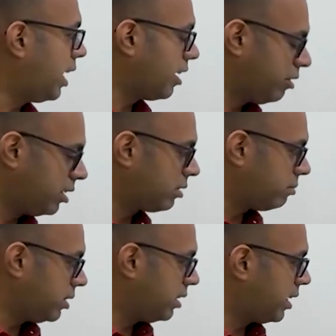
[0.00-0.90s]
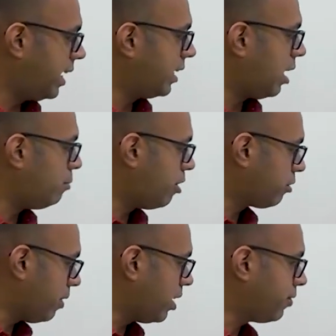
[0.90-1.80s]
angular rate
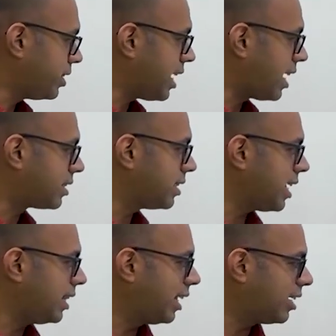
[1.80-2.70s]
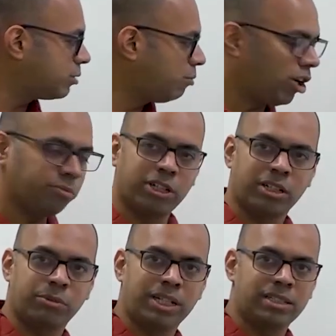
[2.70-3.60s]
about one of its axes, and there are small
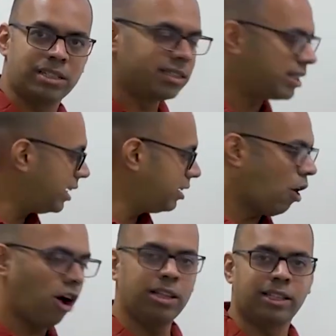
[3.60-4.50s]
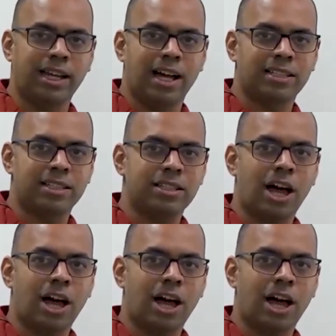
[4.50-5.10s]
perturbations in all 3 axes.